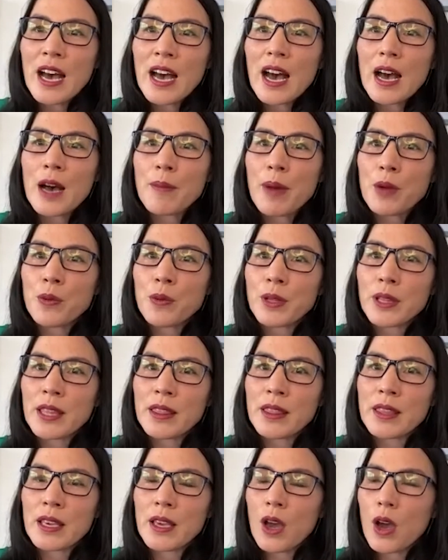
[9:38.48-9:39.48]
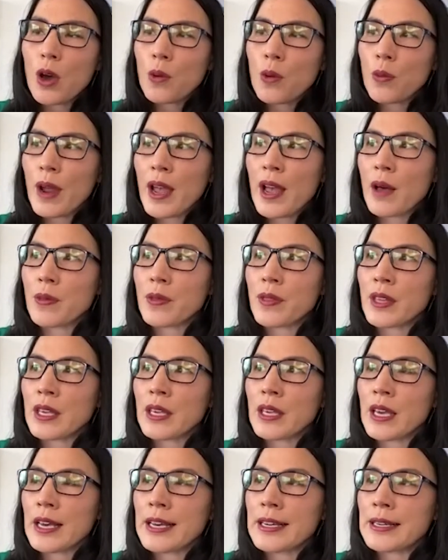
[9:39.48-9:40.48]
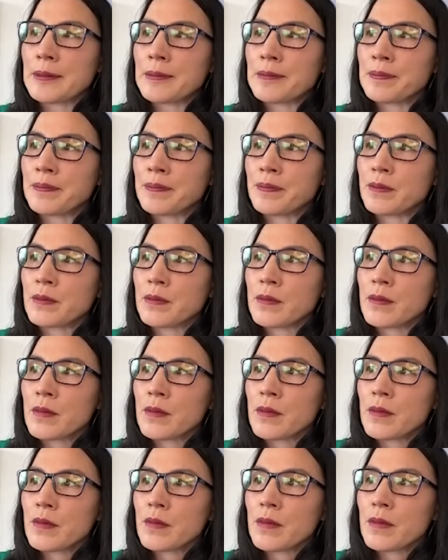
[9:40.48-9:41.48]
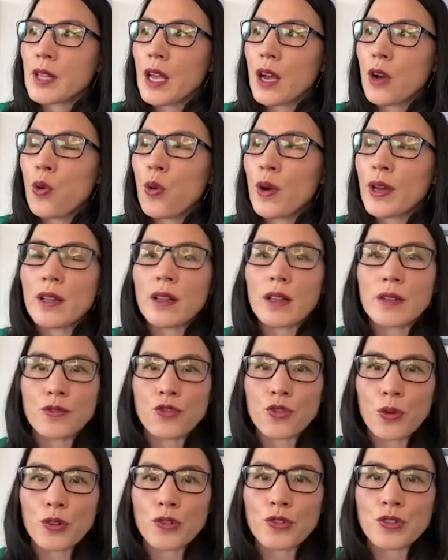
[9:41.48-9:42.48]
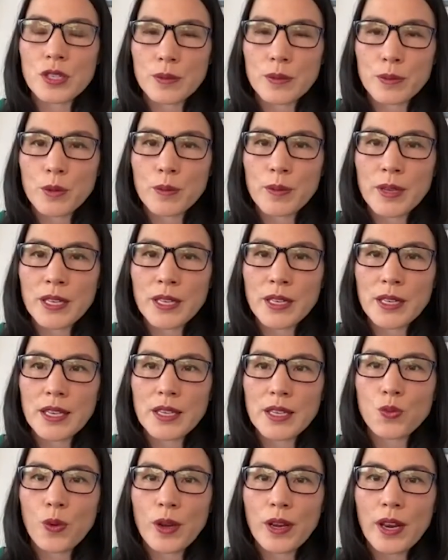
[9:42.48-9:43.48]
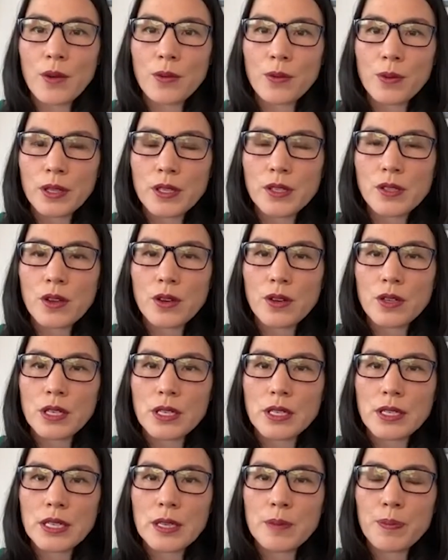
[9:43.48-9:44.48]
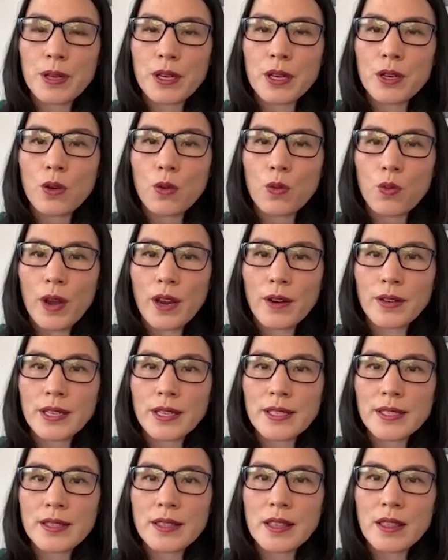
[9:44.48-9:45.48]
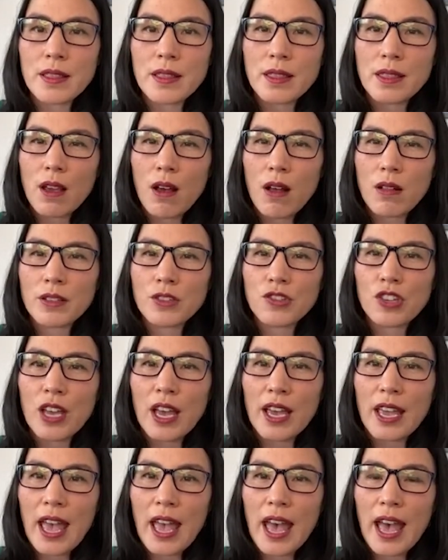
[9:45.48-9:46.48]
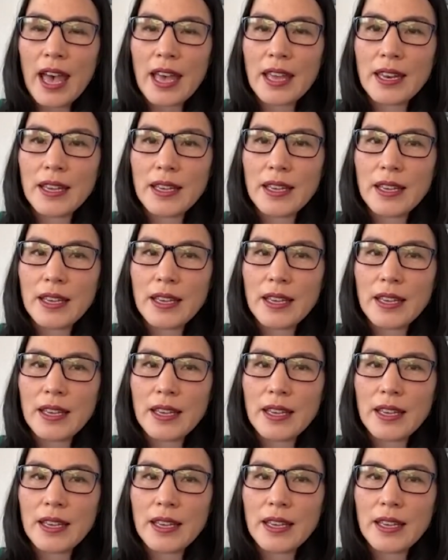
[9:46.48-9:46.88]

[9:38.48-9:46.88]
I really think around the acquittal of George Zimmerman is when I really started to deepen an awareness that the theology I had